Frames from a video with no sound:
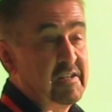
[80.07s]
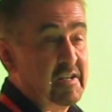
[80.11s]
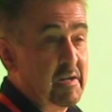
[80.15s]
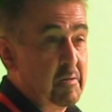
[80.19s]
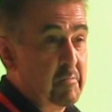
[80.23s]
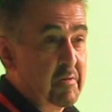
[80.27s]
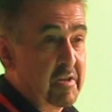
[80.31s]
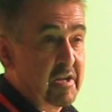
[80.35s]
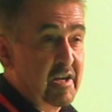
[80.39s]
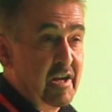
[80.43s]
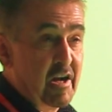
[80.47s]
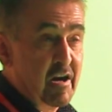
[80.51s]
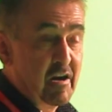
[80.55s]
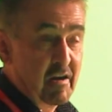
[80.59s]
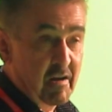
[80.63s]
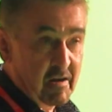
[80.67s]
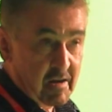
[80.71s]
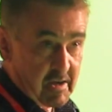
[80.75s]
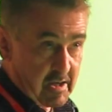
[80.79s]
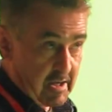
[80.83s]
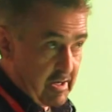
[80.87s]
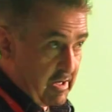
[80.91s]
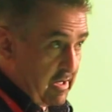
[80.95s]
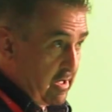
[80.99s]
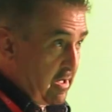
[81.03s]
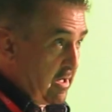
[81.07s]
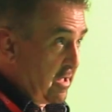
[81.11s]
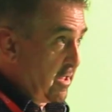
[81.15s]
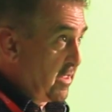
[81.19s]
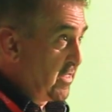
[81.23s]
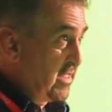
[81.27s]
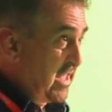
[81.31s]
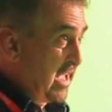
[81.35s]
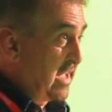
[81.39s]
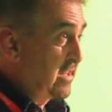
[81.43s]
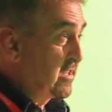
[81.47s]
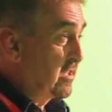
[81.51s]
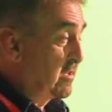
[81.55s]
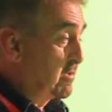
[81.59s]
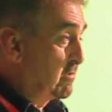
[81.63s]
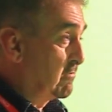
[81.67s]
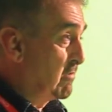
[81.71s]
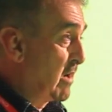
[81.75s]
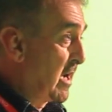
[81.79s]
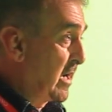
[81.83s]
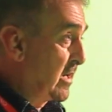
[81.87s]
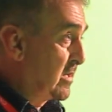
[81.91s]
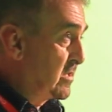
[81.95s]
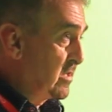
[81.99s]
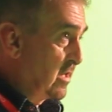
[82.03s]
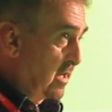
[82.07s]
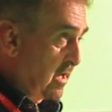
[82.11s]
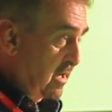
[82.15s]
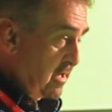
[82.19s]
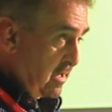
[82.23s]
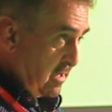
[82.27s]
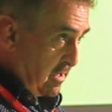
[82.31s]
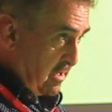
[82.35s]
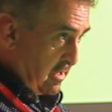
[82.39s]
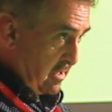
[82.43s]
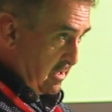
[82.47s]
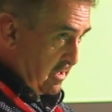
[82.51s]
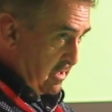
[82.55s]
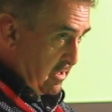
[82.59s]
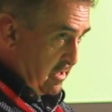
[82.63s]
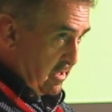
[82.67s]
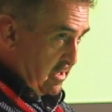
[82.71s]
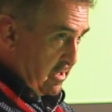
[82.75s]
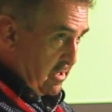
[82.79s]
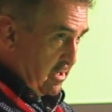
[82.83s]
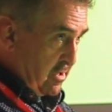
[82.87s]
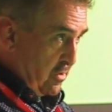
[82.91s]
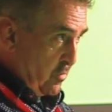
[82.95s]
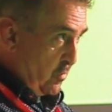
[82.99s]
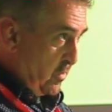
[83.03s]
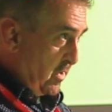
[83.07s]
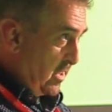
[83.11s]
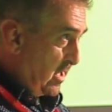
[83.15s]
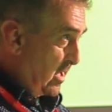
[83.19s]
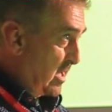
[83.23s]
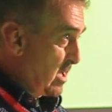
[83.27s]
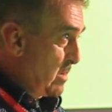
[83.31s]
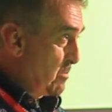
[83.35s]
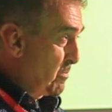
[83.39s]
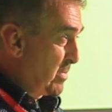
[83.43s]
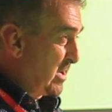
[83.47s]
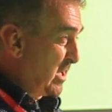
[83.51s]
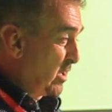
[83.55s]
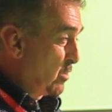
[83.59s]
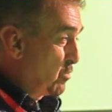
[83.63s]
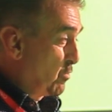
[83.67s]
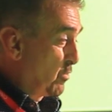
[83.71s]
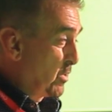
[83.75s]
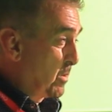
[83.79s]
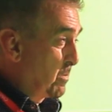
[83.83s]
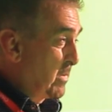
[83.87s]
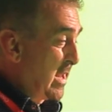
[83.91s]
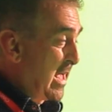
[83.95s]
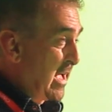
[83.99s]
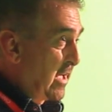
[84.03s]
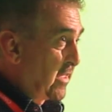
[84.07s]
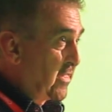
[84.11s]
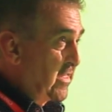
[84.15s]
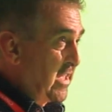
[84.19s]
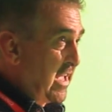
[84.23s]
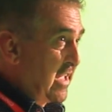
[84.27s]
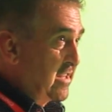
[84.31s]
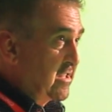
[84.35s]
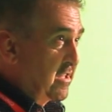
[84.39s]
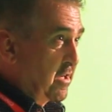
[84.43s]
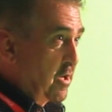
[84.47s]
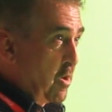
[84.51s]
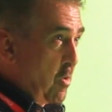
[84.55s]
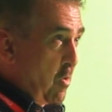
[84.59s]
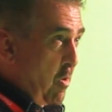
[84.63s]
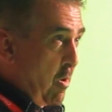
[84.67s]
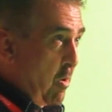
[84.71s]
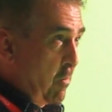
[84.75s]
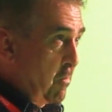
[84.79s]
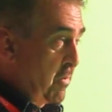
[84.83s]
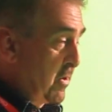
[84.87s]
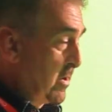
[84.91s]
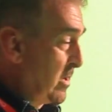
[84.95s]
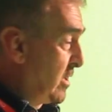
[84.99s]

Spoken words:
I was a young theatre director with a company called the Black Theatre Co-op,